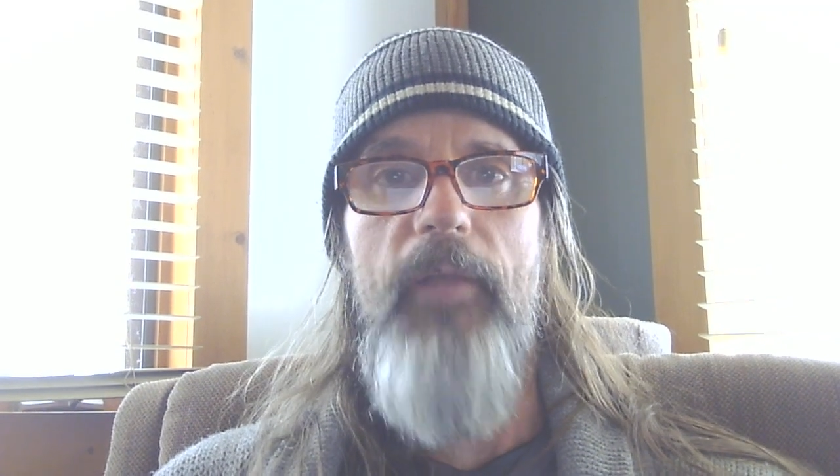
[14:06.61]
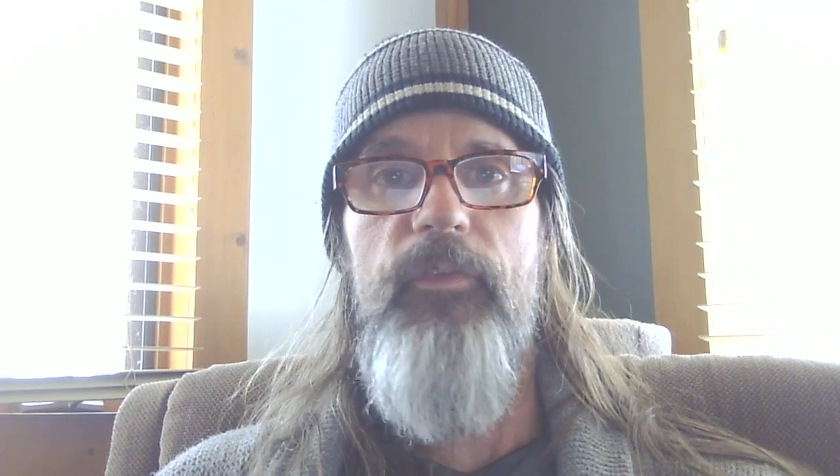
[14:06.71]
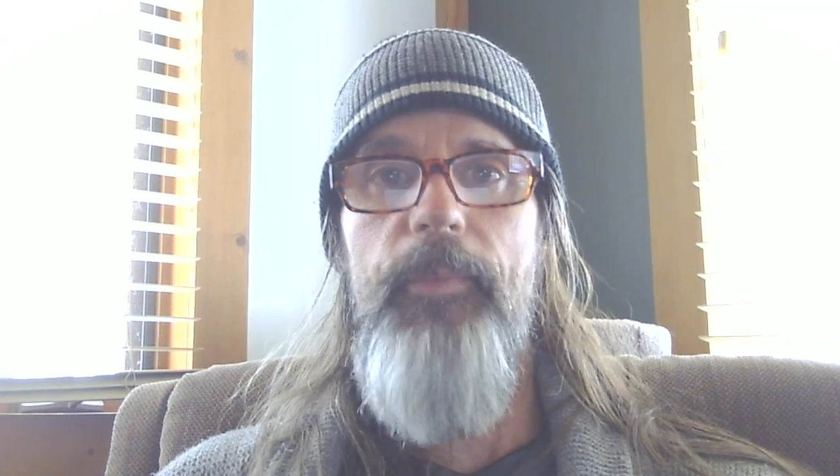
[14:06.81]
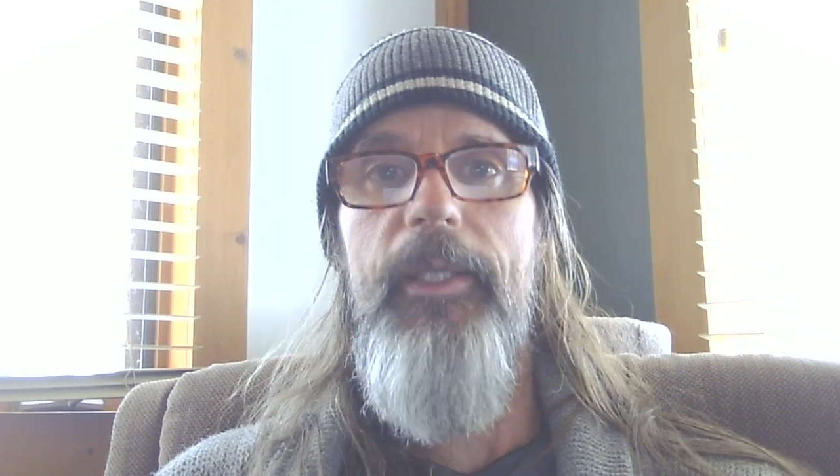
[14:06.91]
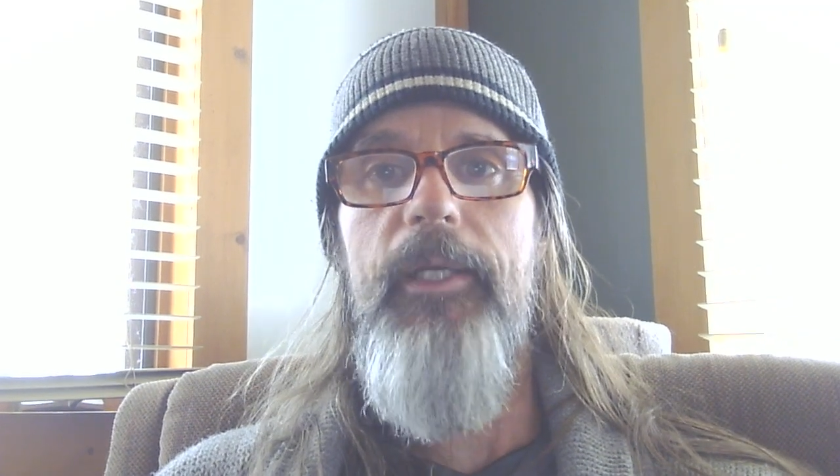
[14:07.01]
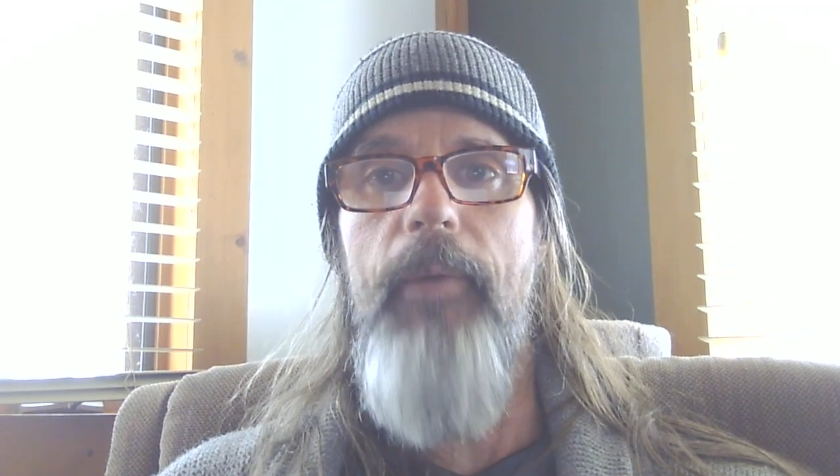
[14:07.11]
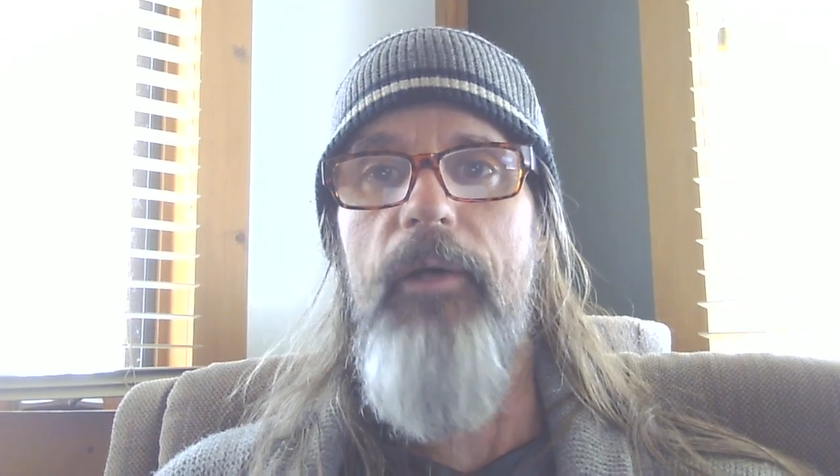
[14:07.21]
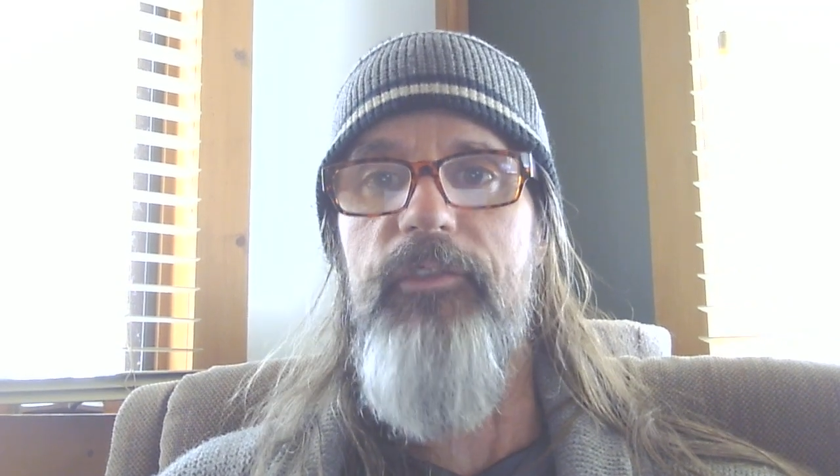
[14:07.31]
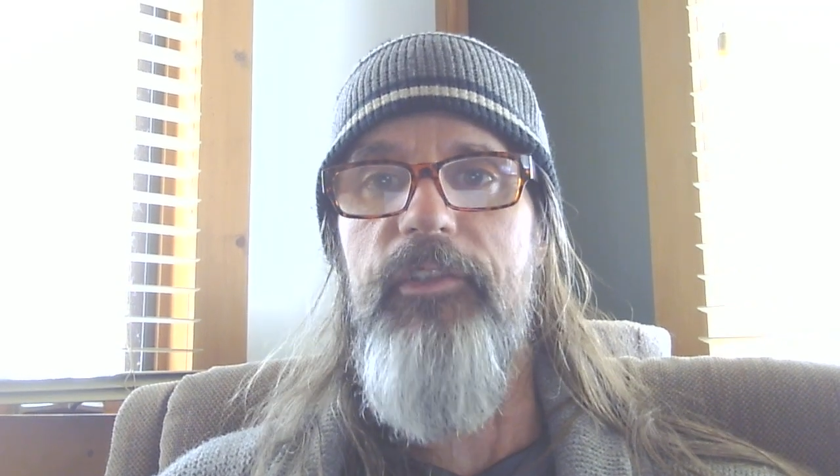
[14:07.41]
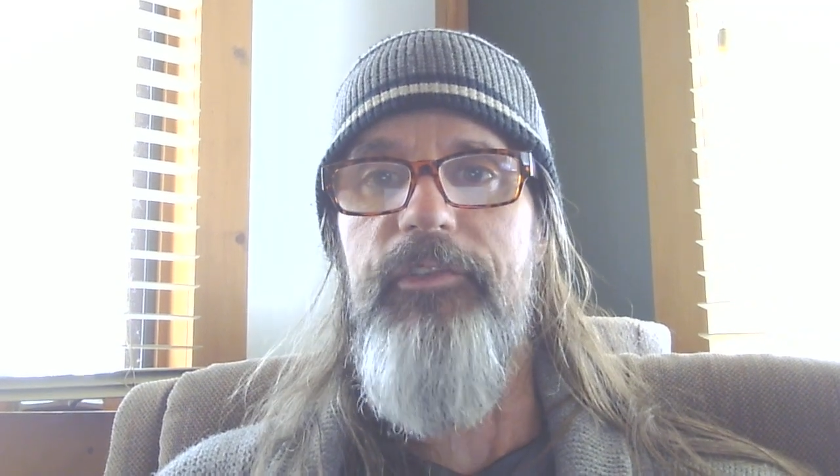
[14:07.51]
speak
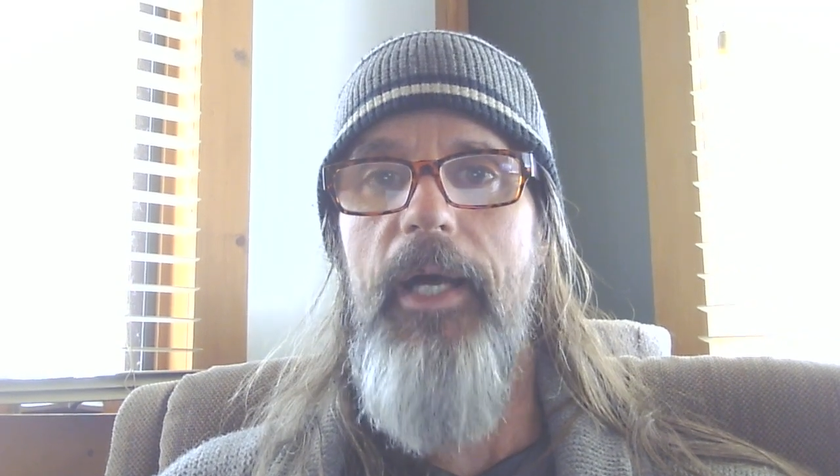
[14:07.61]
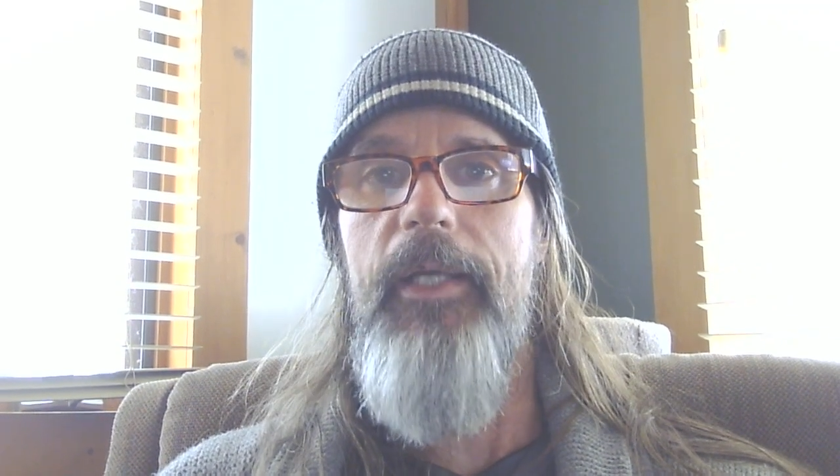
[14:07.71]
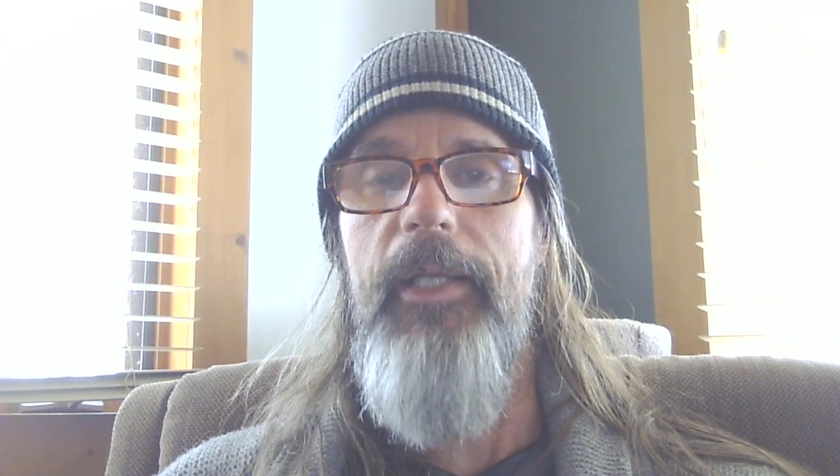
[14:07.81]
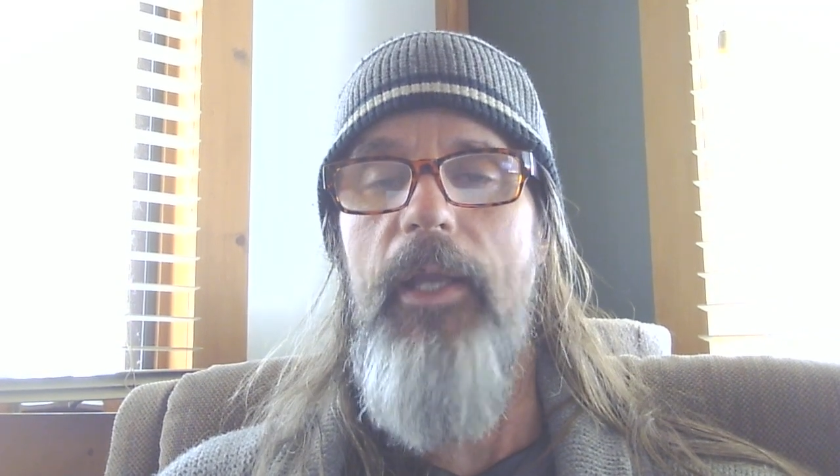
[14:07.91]
about society,